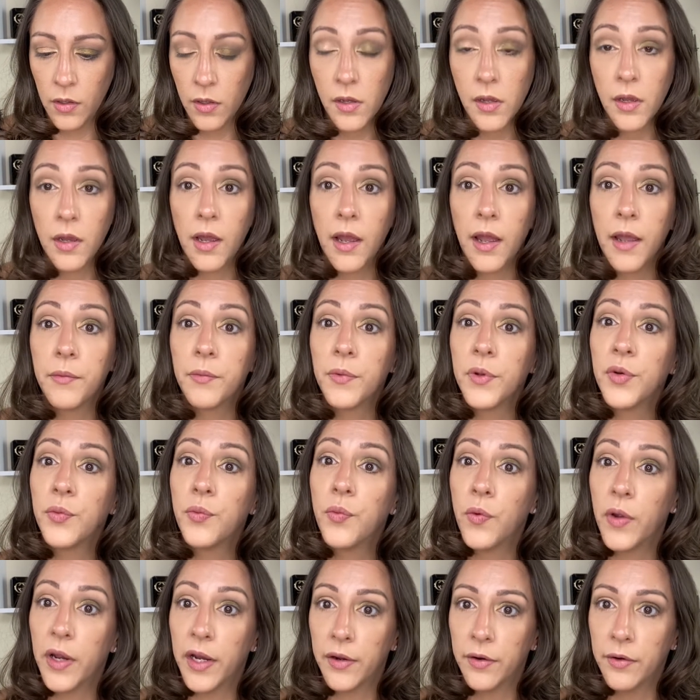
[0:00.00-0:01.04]
I would
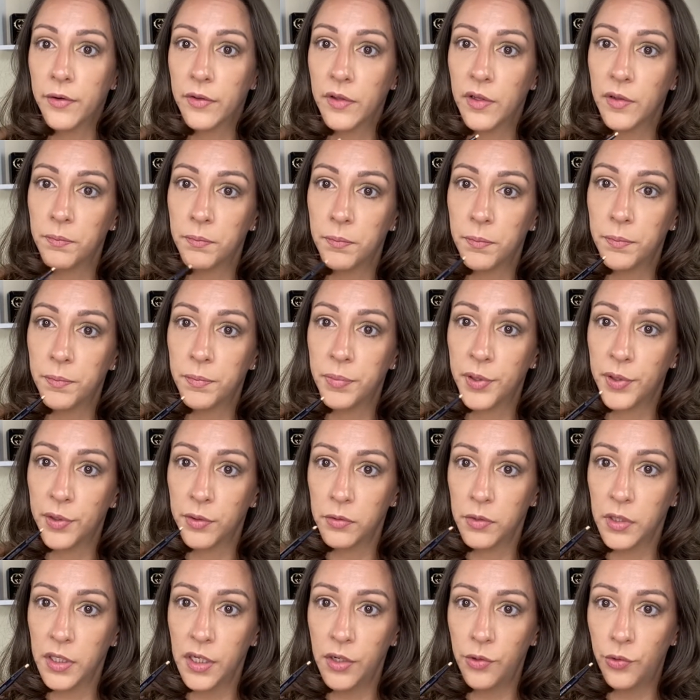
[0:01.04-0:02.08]
wear the pearly
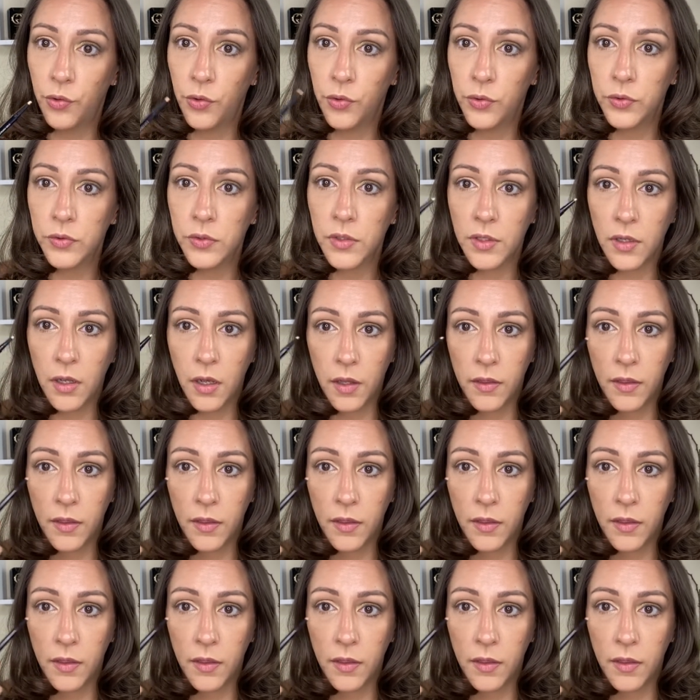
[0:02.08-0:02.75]
gold on the